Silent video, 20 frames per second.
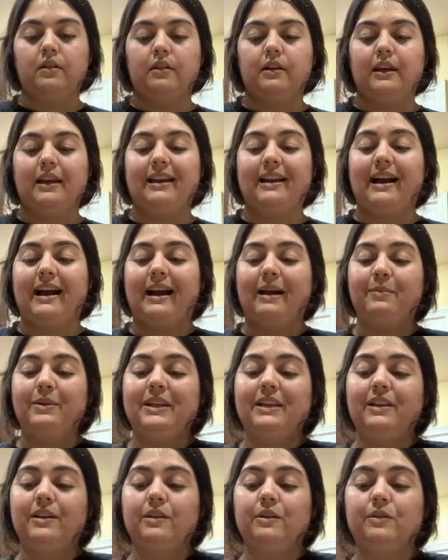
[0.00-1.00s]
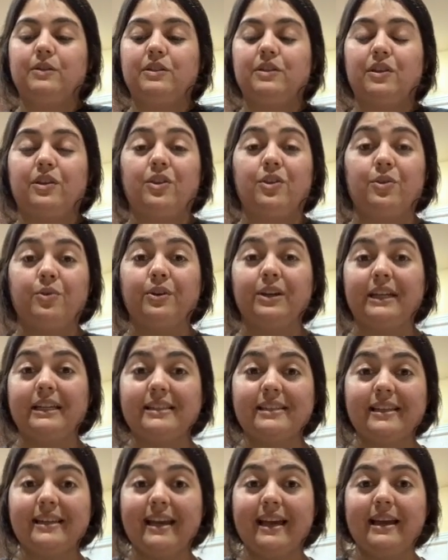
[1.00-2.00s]
And I'm gonna use 3
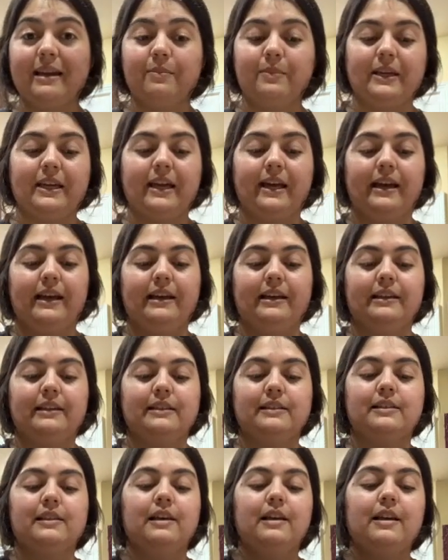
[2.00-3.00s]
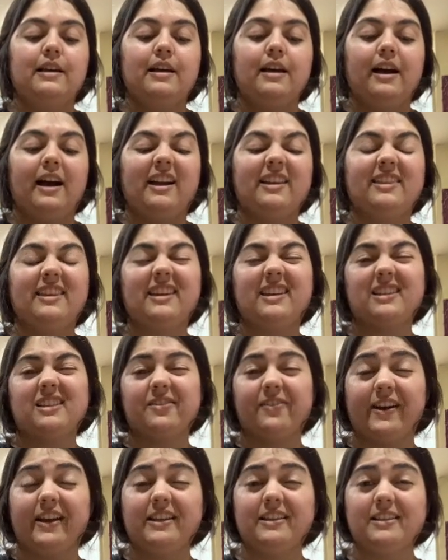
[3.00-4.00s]
today because I think it's
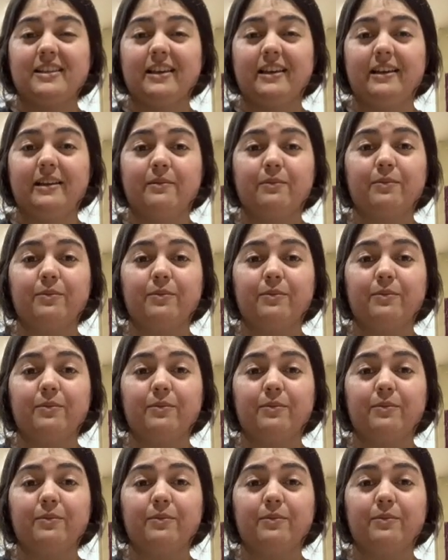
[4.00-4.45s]
fun to